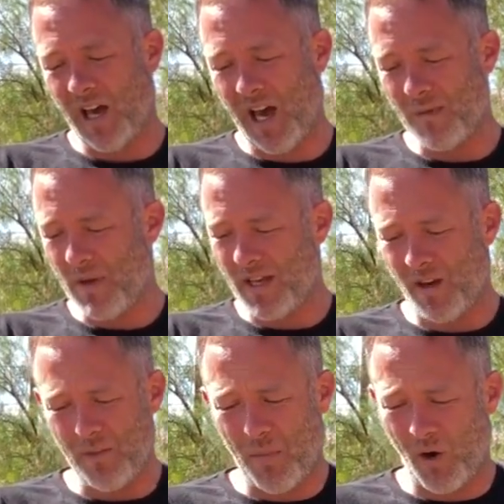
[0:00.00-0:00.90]
I made it
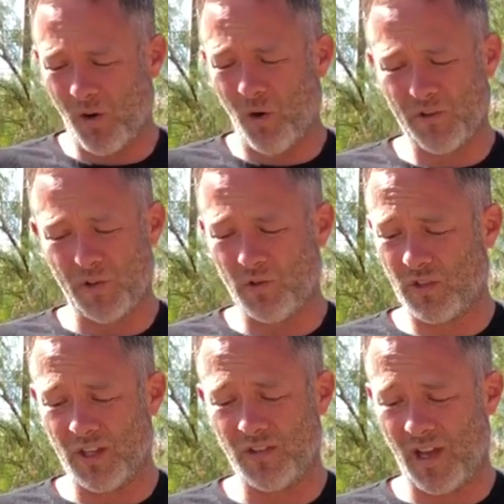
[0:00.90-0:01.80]
in part also
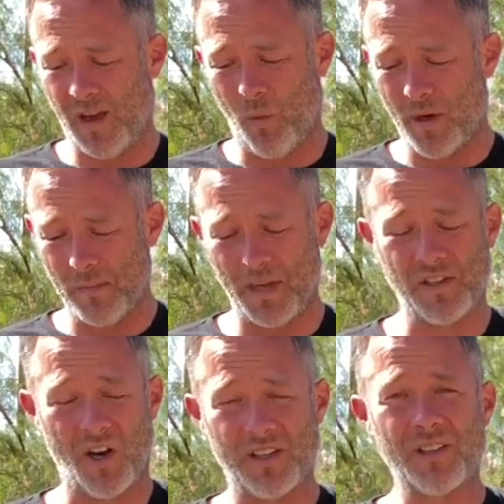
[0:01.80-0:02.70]
just because I wanted my
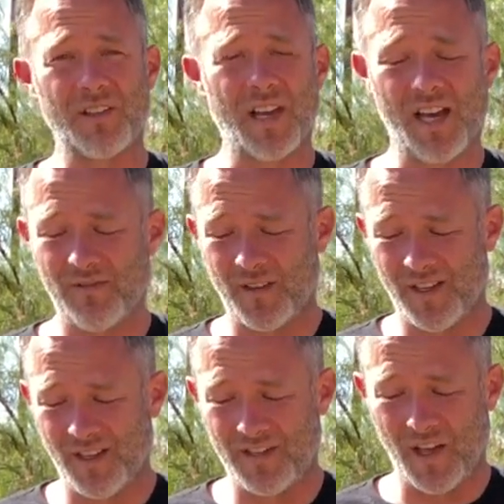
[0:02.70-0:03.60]
daughter to have
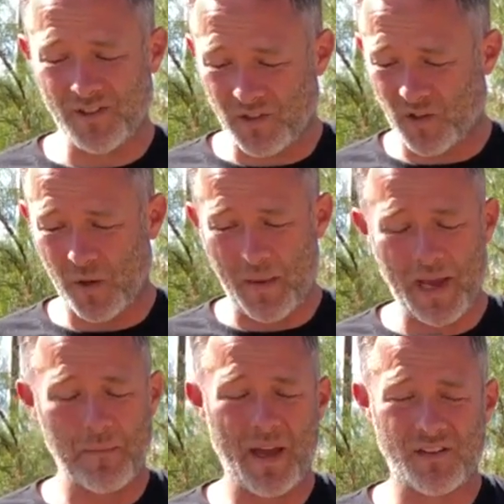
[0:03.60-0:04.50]
a Datsusara
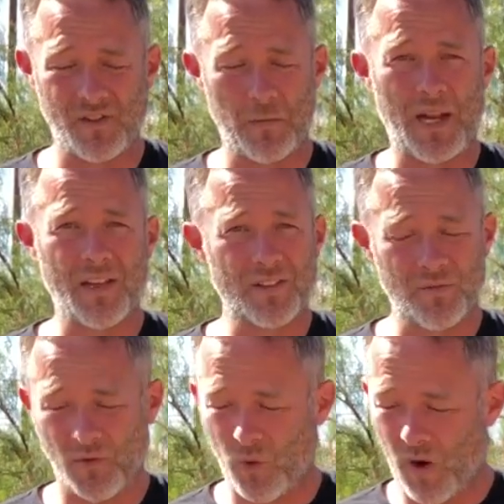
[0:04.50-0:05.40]
backpack. She's been
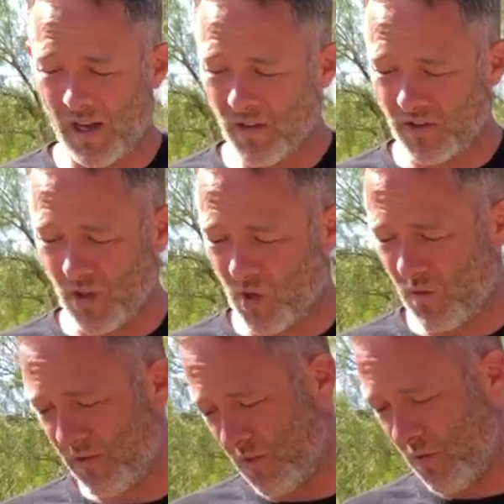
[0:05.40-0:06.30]
asking for a while, so
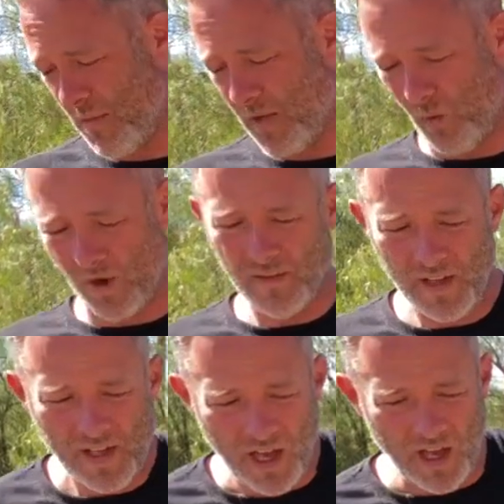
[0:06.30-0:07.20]
we made one.
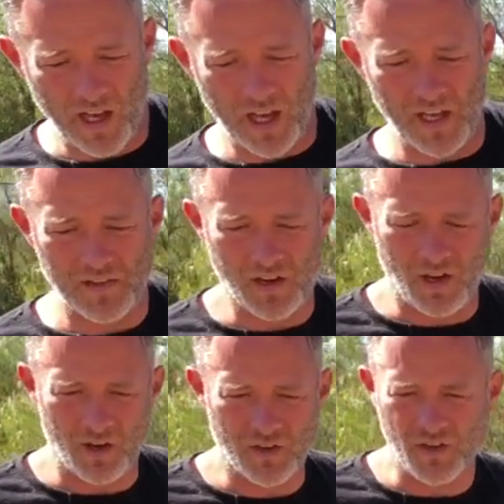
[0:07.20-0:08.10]

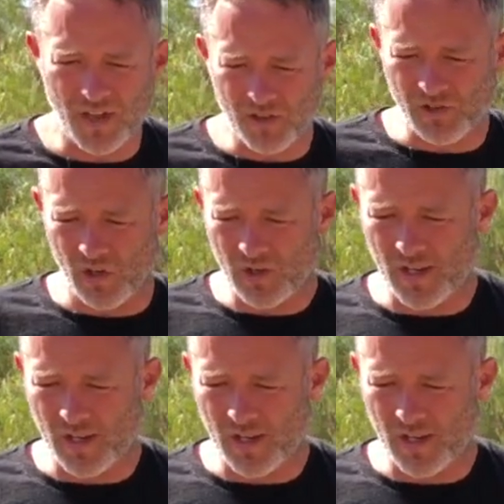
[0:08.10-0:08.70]
Our designer Joe